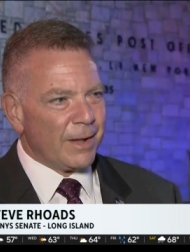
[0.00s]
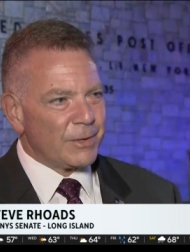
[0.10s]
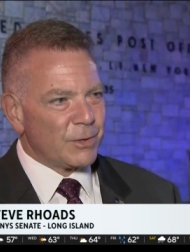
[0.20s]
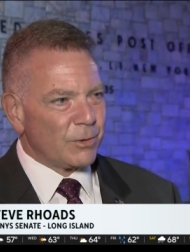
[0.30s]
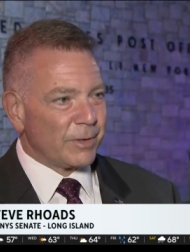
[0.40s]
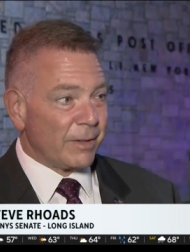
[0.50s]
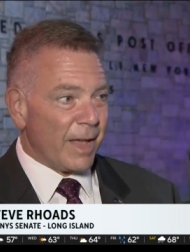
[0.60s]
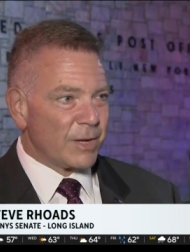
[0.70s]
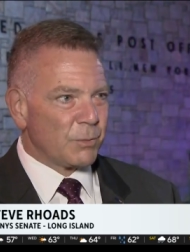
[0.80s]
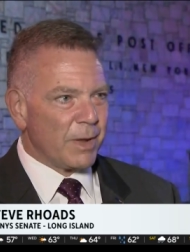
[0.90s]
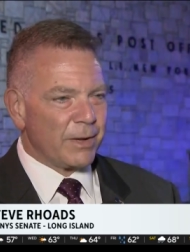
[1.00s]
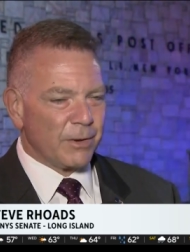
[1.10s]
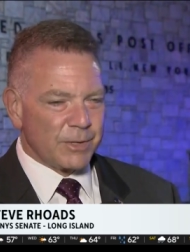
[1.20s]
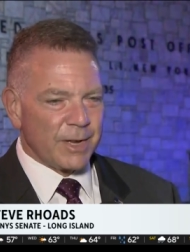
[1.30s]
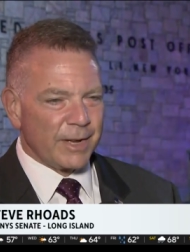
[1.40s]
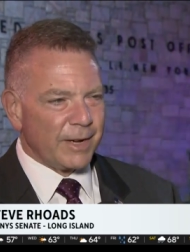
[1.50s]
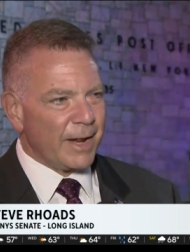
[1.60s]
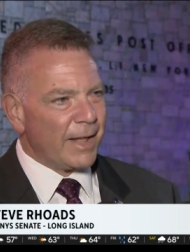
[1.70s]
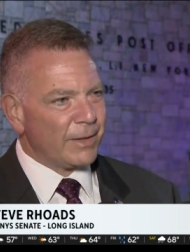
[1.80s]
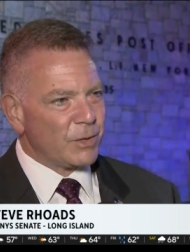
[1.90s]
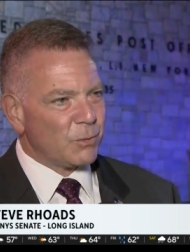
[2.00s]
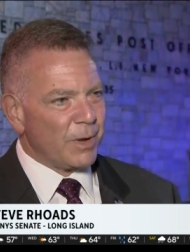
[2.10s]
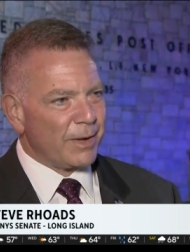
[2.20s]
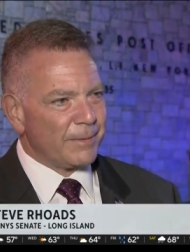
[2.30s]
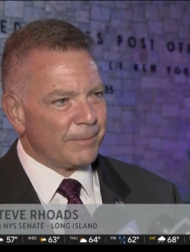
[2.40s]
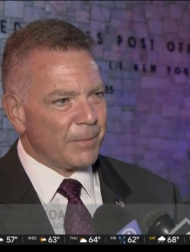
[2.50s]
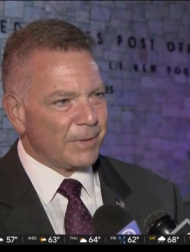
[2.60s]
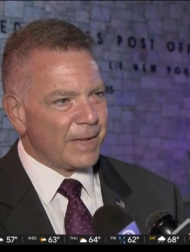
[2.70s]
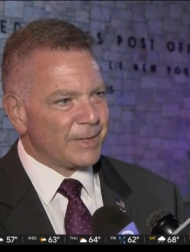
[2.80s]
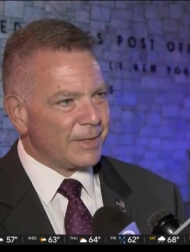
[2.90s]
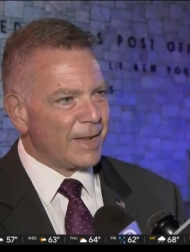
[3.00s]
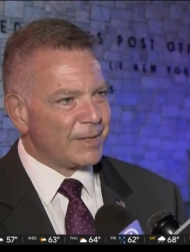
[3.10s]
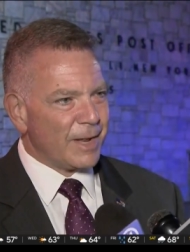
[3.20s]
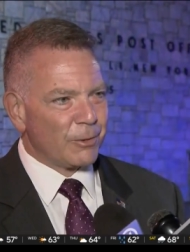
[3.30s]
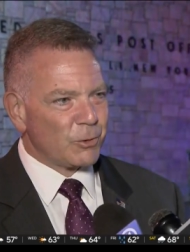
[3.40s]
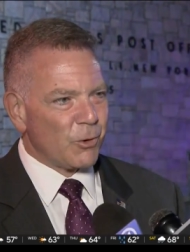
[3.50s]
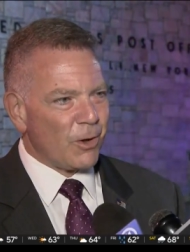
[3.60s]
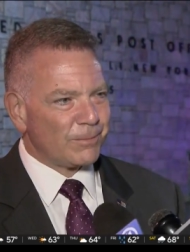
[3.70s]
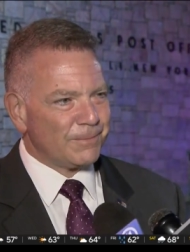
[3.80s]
certainly last week, and you're seeing it again this week. But that's that's Dale Strong.